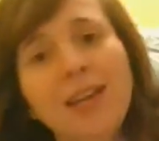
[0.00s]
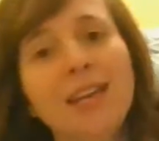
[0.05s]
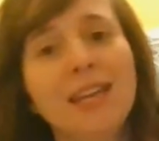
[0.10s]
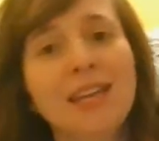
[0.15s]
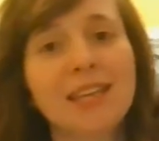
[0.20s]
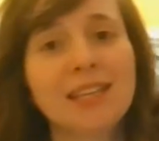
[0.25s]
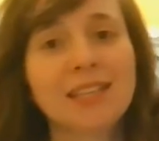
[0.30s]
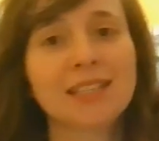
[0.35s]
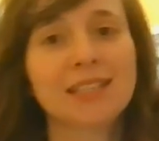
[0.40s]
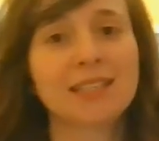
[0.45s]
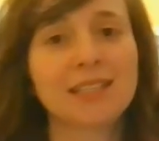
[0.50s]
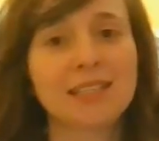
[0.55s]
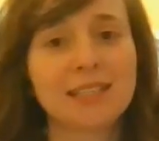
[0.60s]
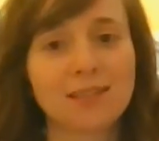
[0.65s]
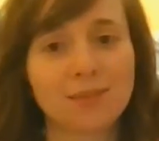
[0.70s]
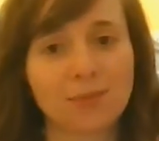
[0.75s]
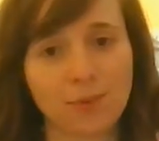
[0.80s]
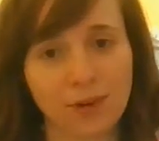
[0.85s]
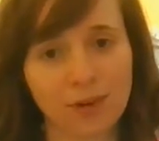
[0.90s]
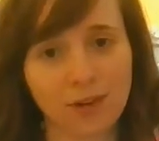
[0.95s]
is
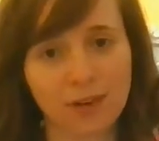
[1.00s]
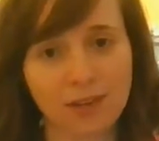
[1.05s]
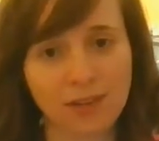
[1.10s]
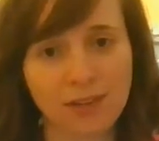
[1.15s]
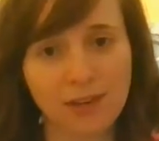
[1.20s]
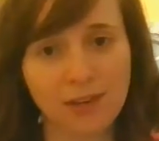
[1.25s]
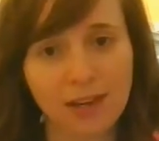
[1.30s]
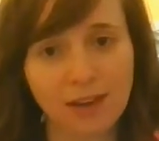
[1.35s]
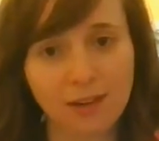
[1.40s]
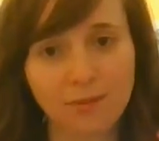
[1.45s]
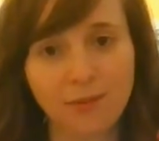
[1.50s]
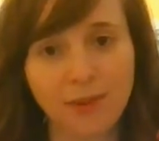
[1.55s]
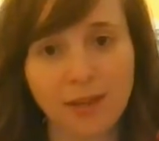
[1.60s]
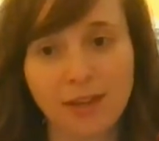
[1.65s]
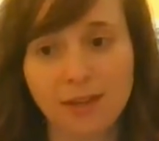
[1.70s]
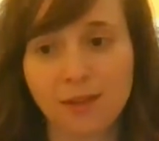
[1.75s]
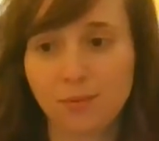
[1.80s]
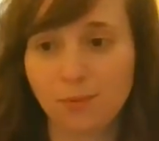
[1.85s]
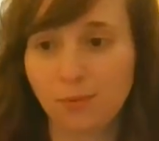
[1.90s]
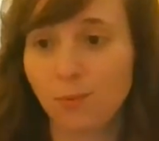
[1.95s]
where you have
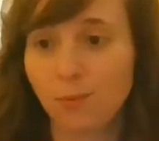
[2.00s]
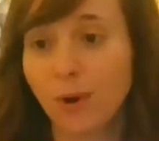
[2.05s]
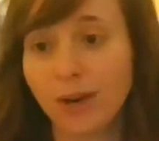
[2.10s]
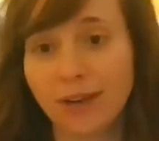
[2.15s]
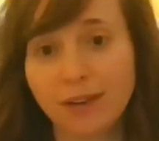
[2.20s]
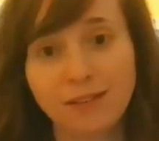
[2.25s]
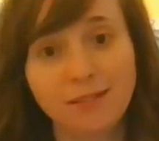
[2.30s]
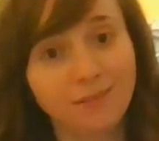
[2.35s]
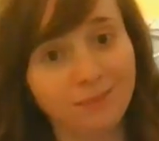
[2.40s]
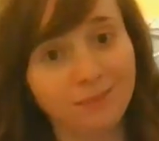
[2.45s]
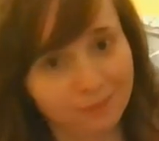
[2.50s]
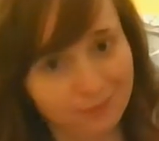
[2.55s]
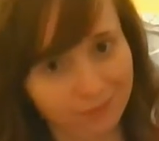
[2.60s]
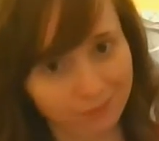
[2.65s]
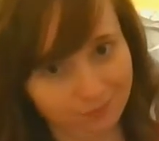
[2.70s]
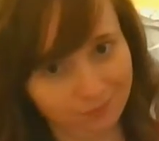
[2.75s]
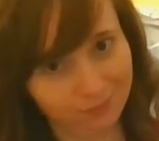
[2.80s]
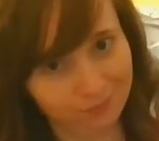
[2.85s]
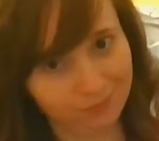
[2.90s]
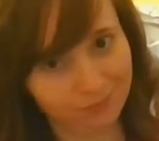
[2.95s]
like one,
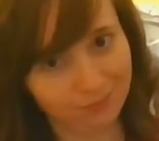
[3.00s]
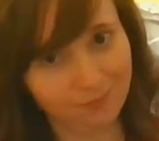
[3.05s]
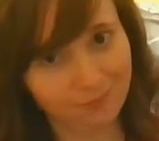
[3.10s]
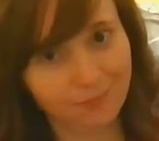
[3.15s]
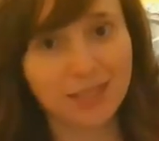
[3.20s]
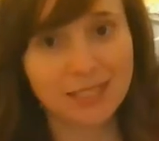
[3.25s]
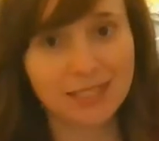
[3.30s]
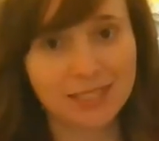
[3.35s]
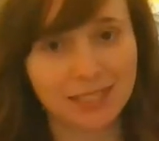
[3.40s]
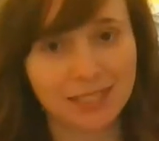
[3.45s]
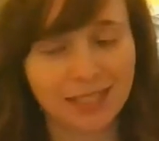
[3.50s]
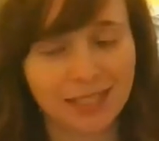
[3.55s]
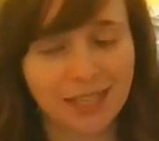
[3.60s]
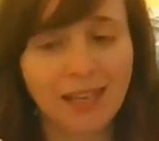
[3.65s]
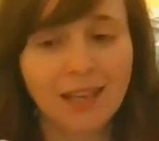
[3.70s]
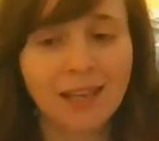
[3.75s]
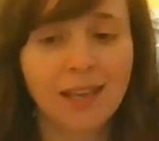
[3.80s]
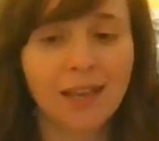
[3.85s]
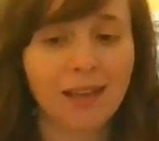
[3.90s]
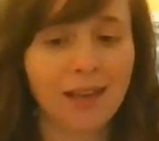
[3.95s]

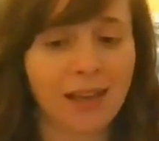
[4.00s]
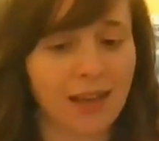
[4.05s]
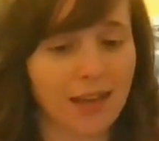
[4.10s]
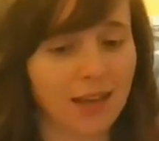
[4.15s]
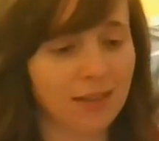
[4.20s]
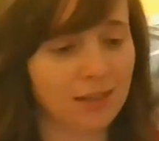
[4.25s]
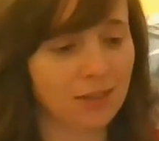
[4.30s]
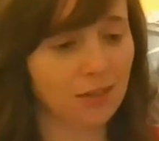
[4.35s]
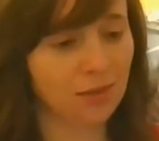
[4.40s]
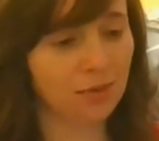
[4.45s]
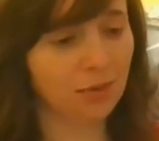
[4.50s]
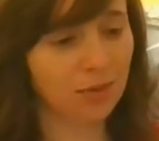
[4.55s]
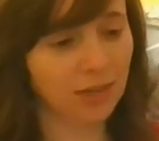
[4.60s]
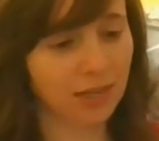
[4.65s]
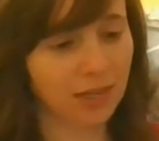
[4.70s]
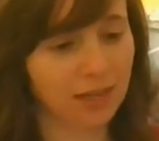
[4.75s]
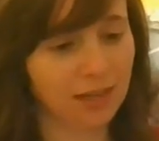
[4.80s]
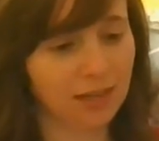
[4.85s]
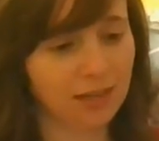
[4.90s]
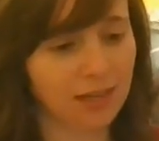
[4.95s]
basically, and you
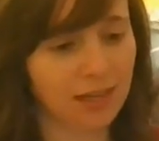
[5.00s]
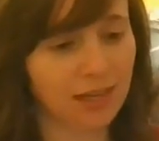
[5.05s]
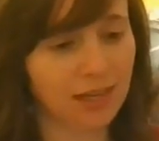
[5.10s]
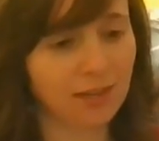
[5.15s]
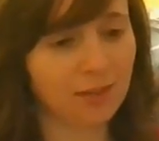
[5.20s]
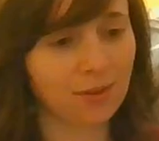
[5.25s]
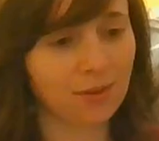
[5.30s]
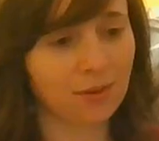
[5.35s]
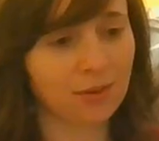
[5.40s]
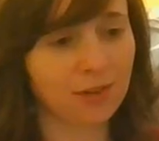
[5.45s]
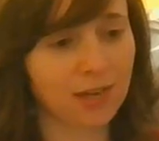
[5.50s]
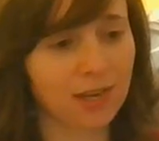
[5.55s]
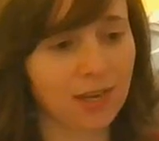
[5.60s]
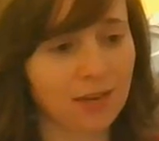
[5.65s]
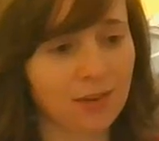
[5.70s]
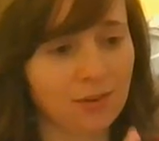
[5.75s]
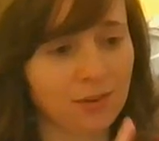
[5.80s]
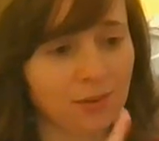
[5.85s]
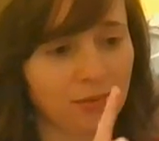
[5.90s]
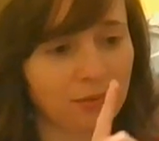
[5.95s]
can either
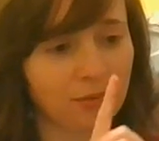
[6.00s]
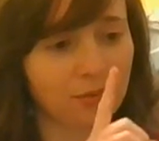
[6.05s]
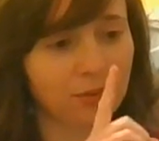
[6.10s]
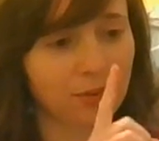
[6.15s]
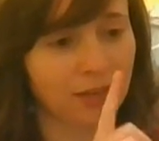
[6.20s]
kind of